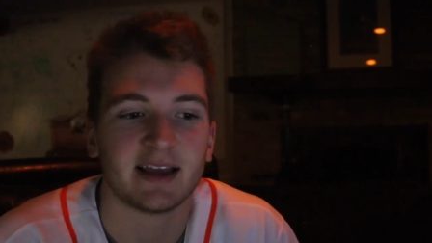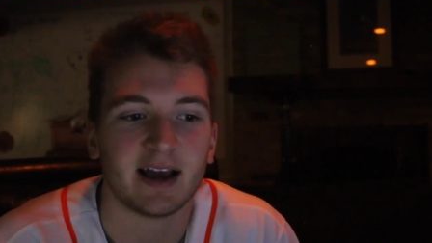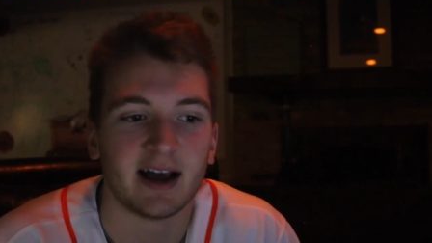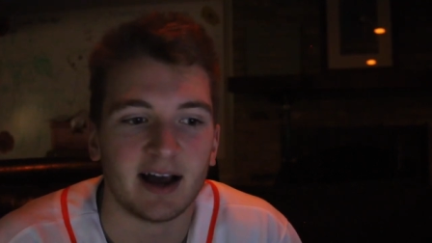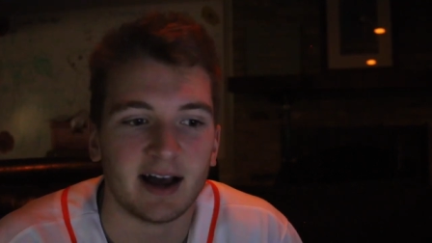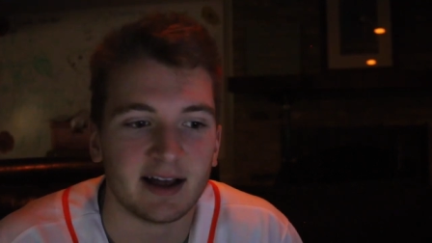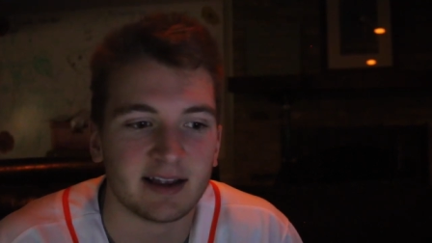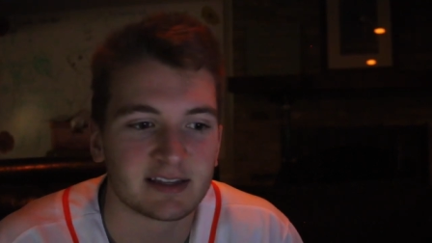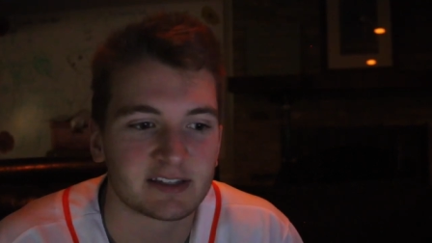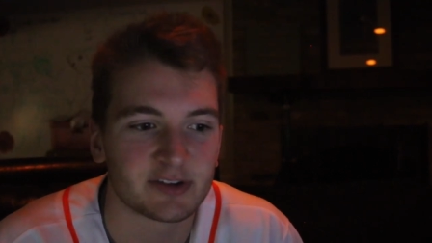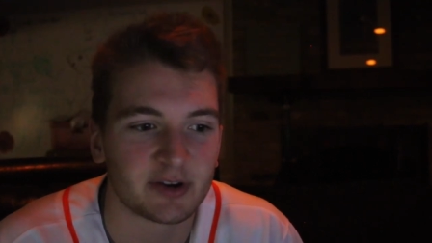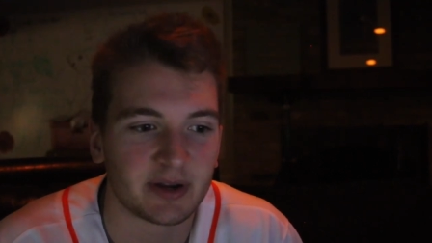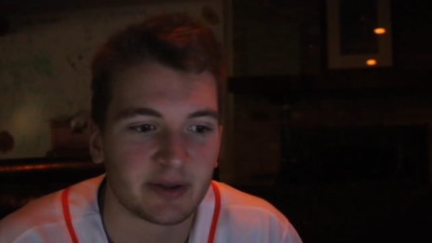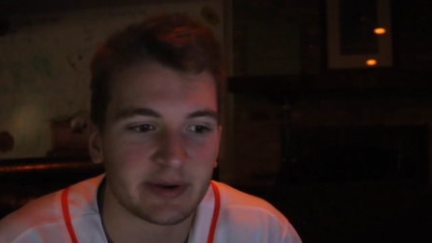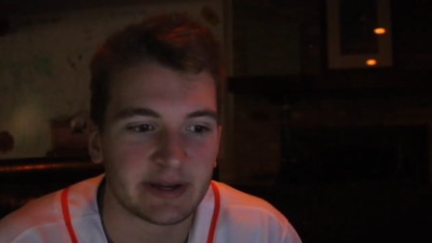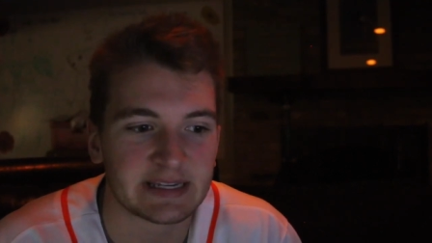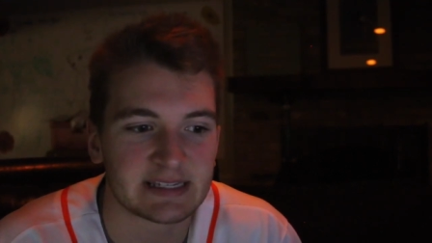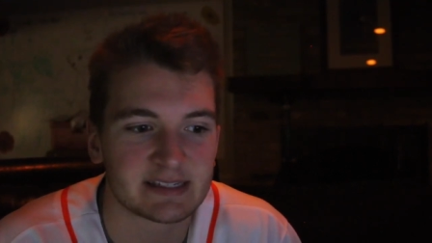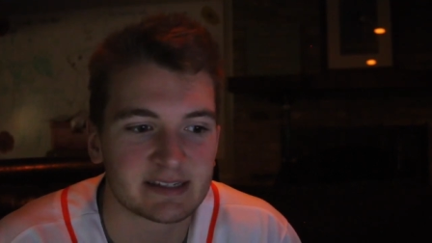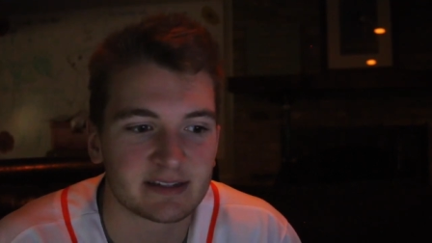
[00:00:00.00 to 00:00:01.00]
Uh, so
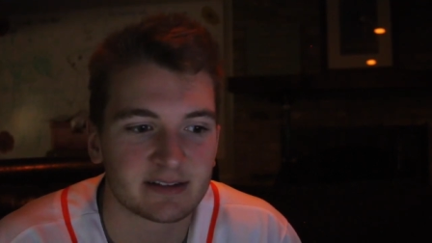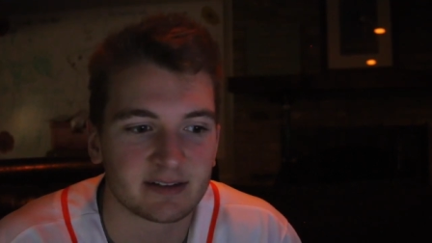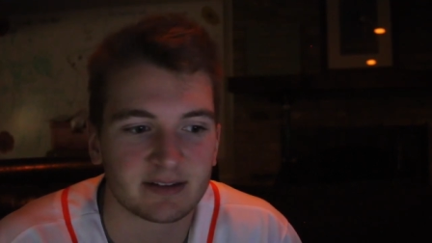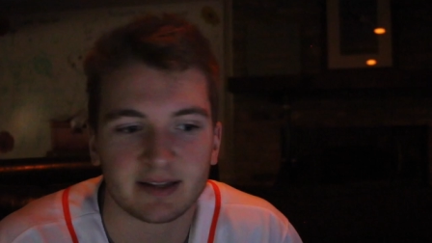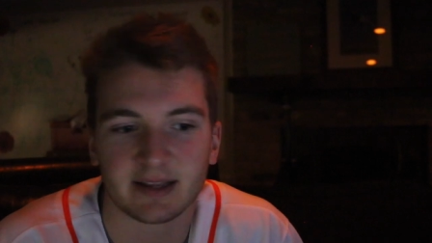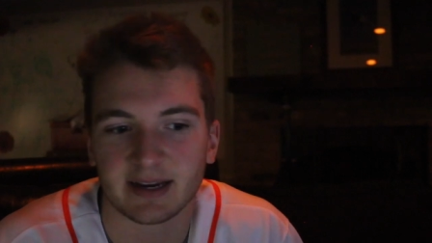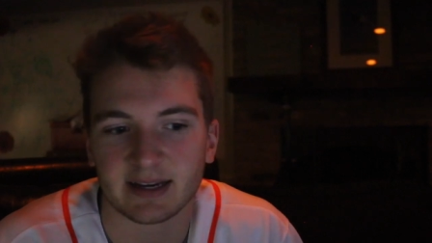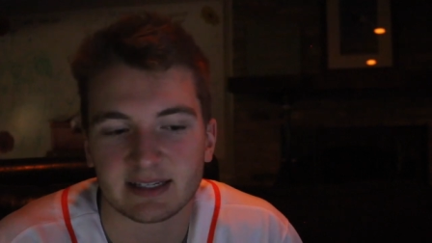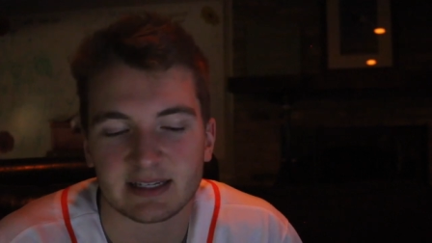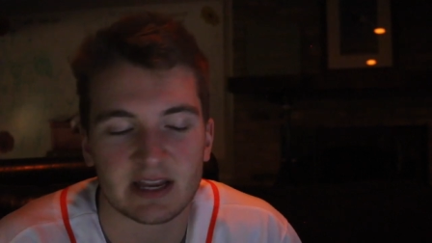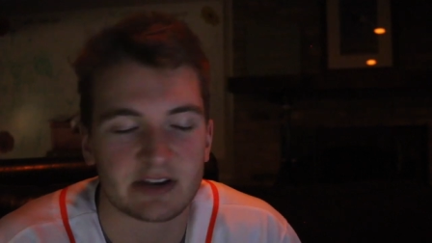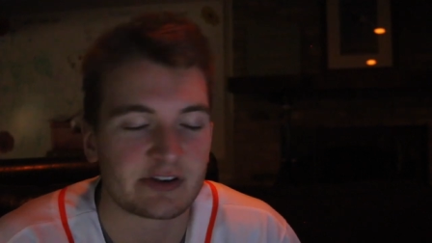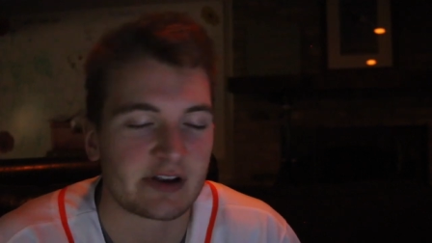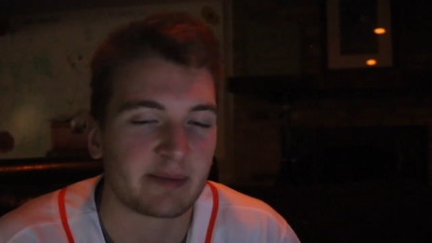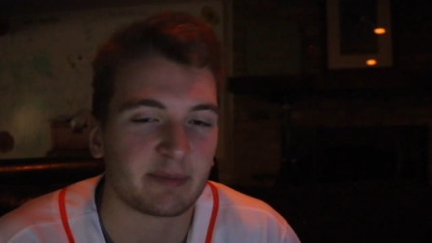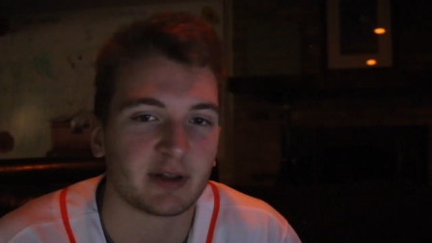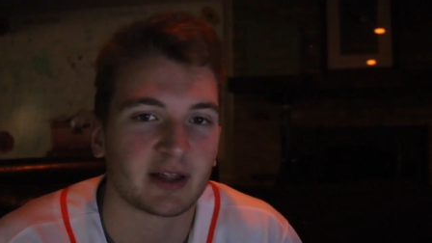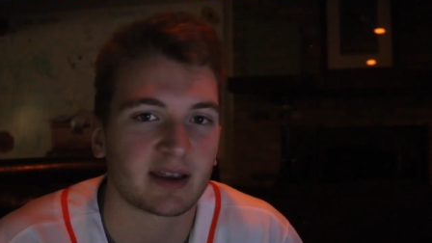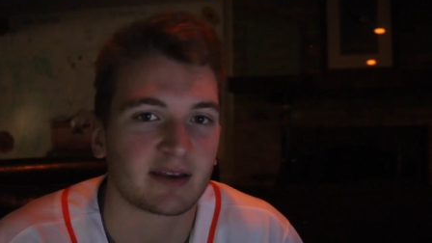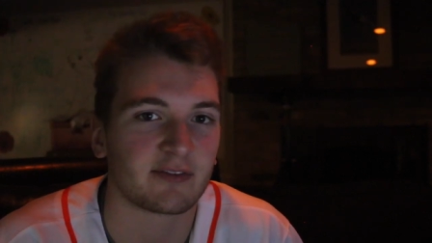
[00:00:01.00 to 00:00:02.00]
anyways, like I said,
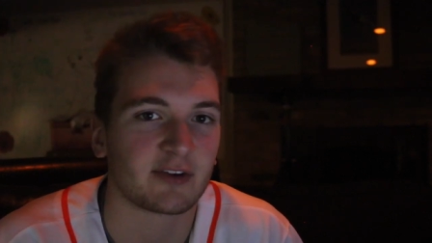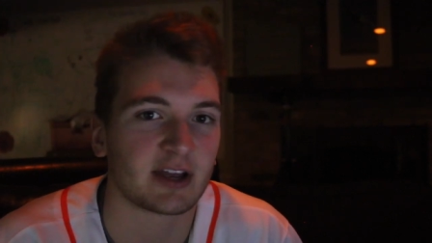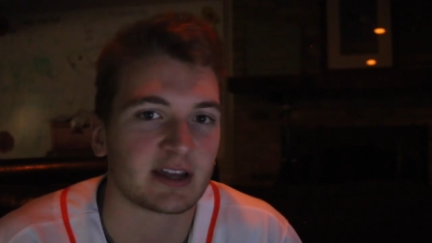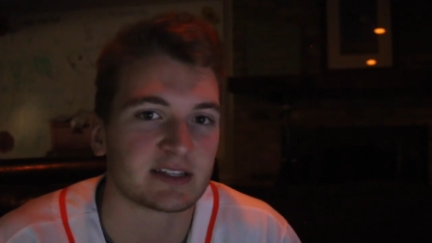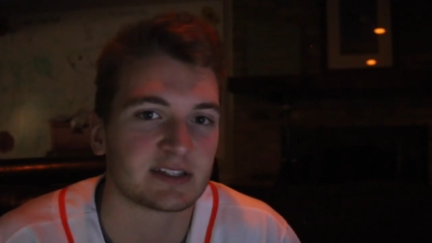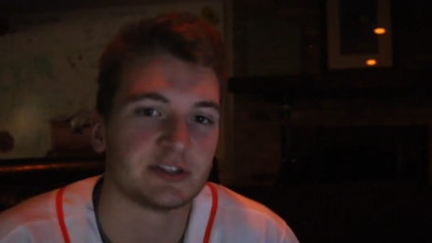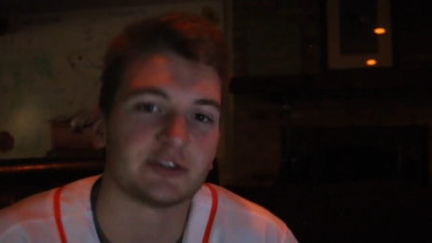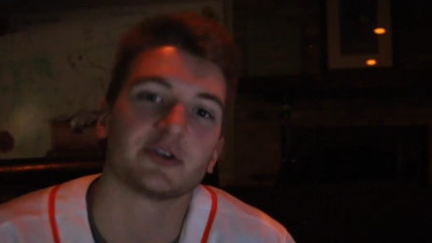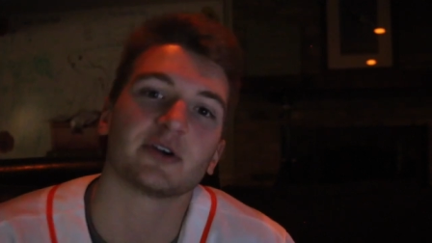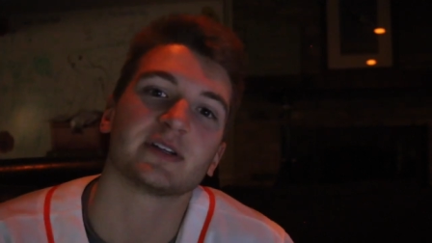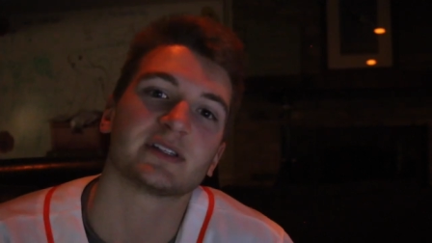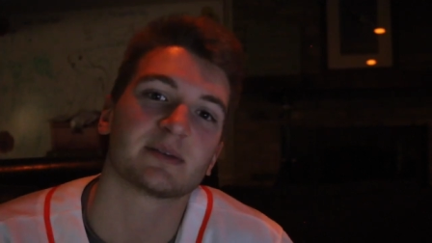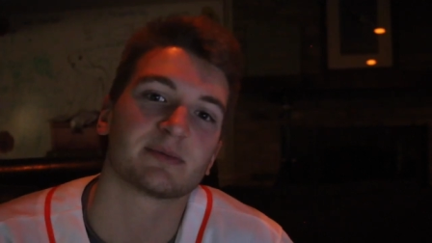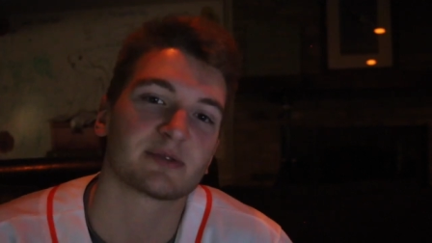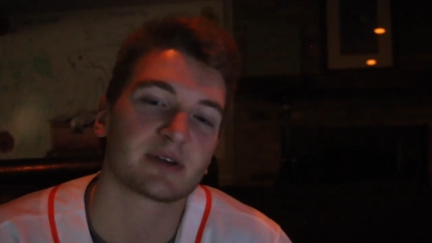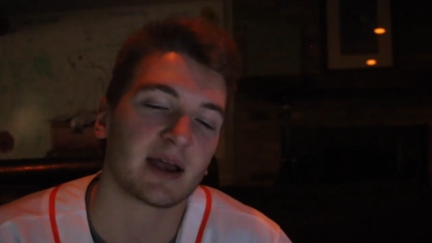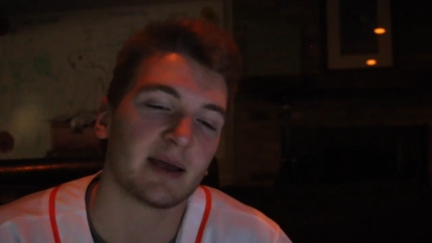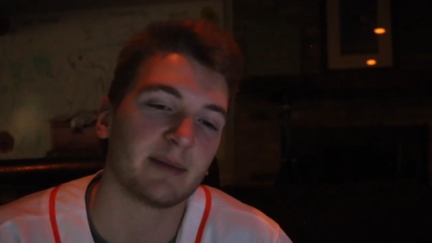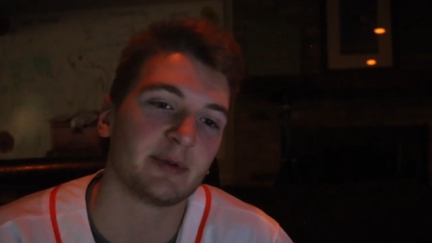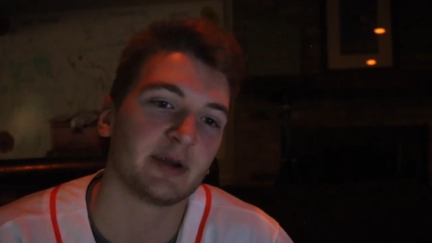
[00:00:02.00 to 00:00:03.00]
drop a like if you guys enjoyed.
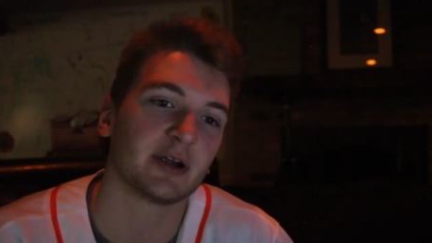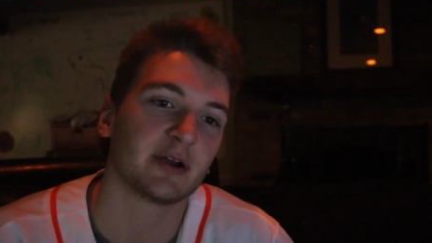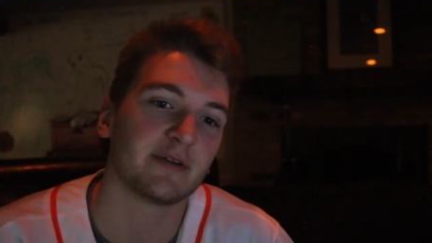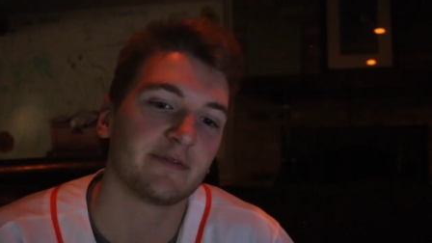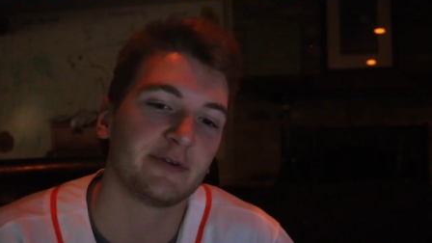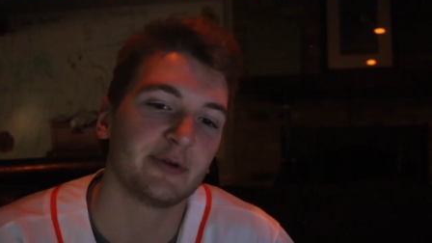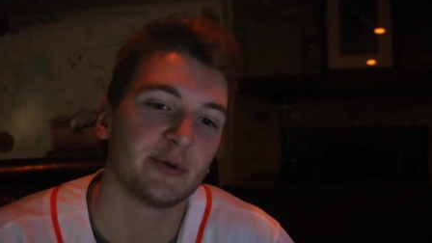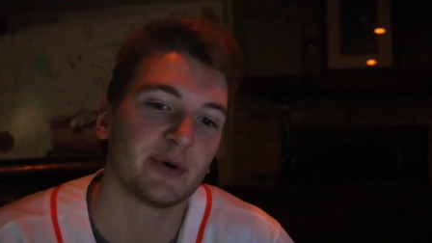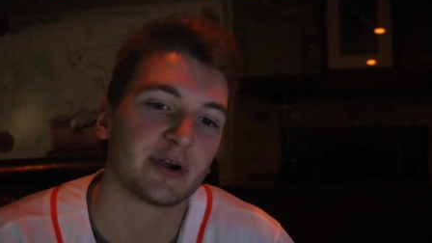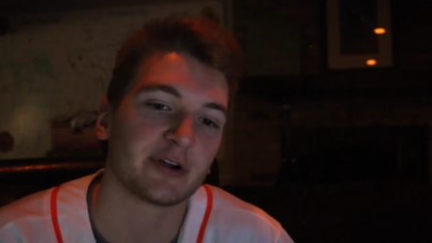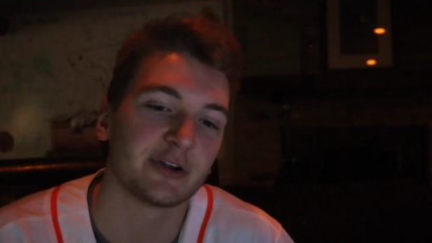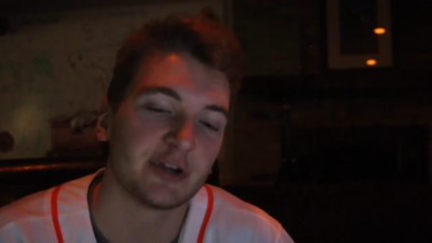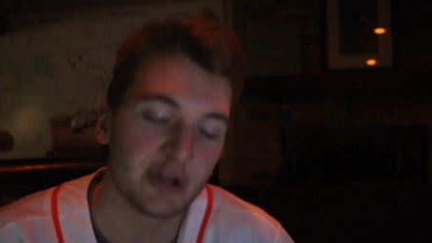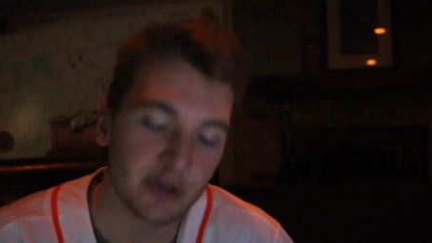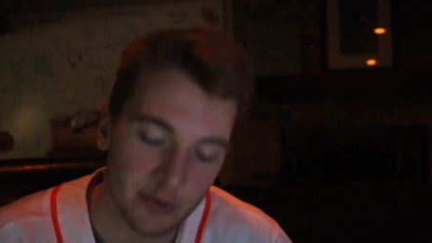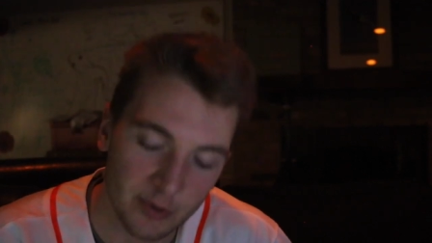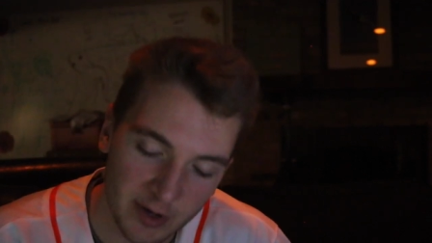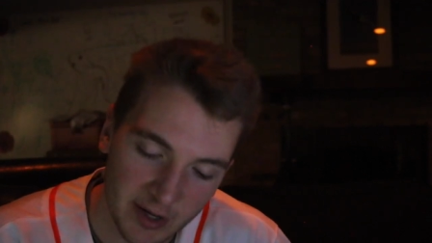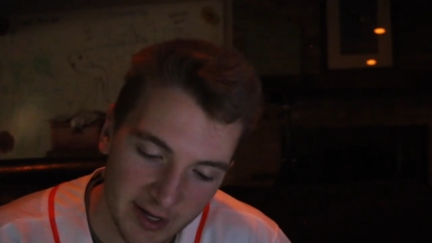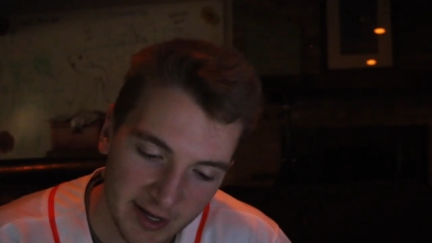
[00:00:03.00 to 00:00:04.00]
Subscribe here if you are
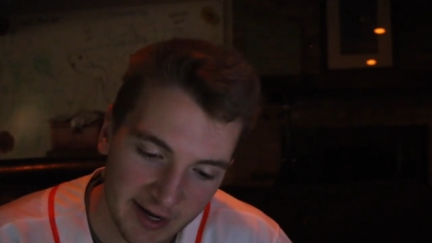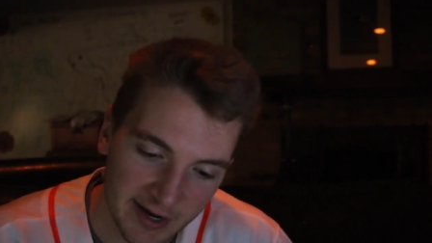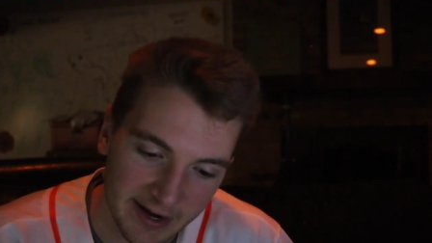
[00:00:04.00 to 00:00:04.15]
new.